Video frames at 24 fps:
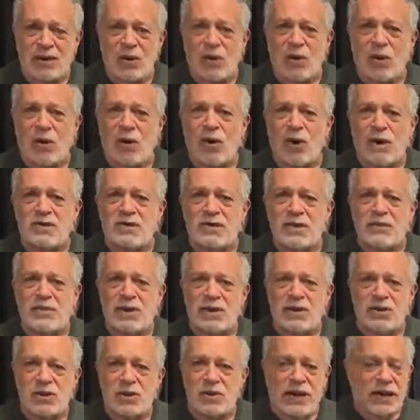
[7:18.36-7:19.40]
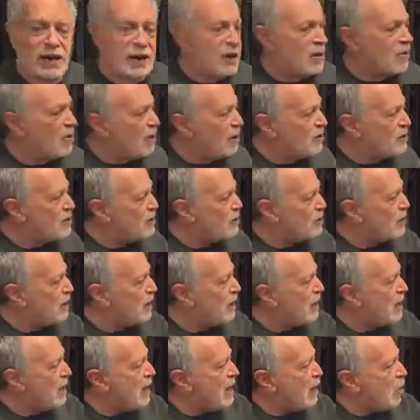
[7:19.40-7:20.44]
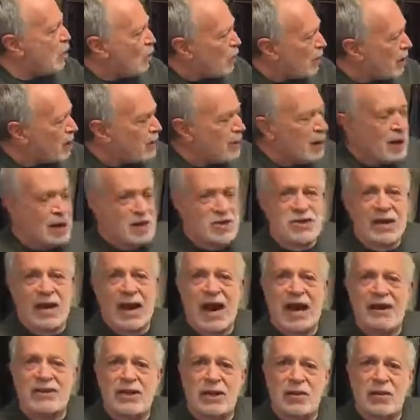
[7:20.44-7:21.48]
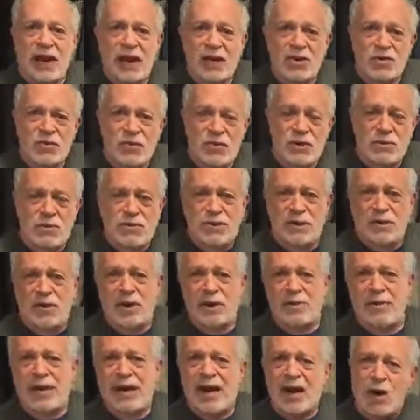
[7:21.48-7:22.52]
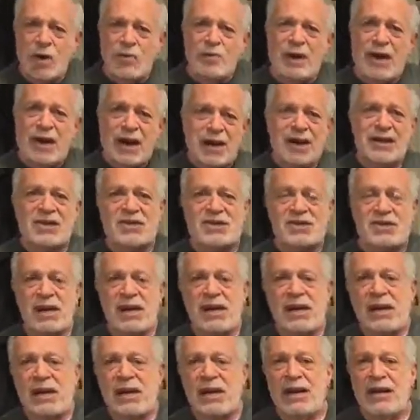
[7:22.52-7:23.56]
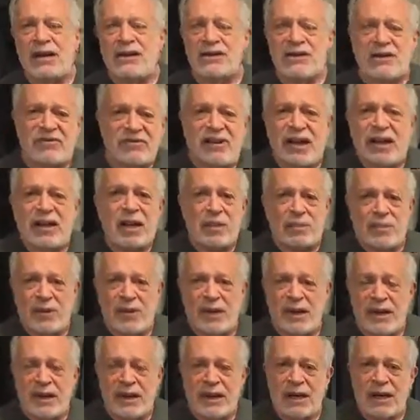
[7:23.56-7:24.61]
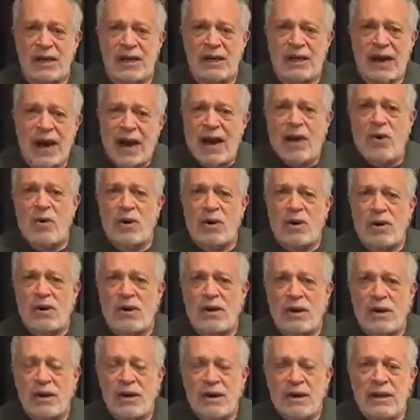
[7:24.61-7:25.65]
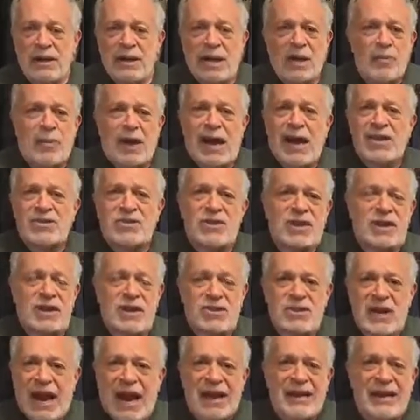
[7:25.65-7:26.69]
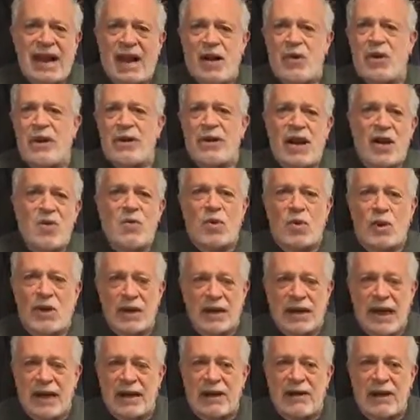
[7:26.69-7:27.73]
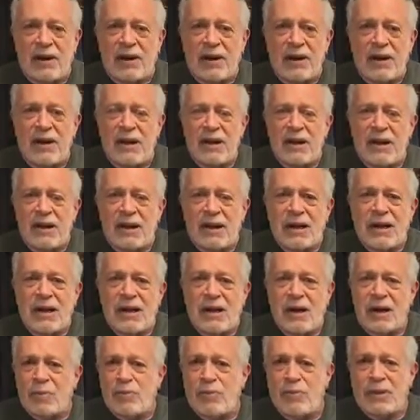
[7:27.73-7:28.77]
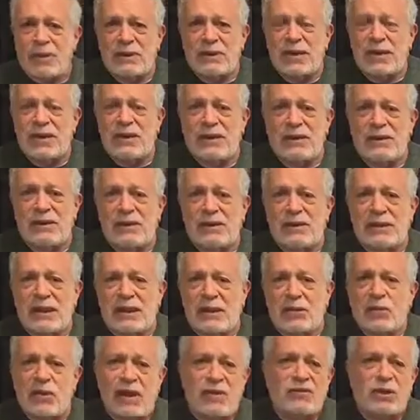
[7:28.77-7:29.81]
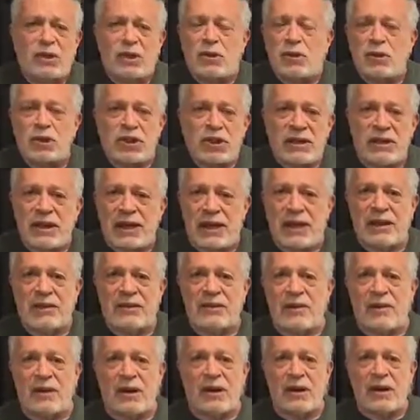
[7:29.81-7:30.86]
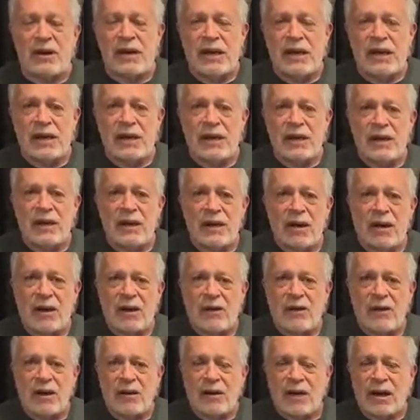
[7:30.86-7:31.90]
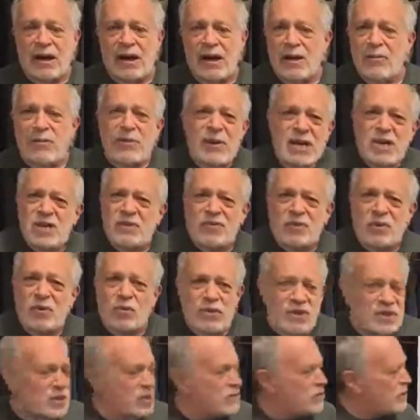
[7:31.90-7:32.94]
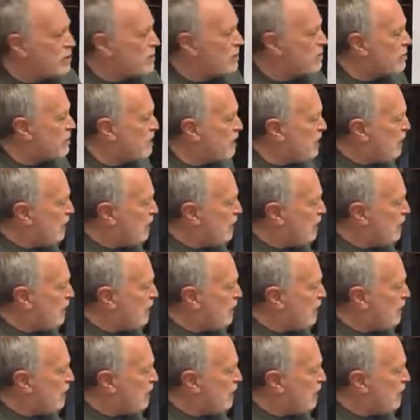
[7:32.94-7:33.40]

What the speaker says: or ought to be doing. It ought to be organizing at the grassroots. It ought to be helping us develop our capacities and our network and our political revolution and our kind of peaceful resistance.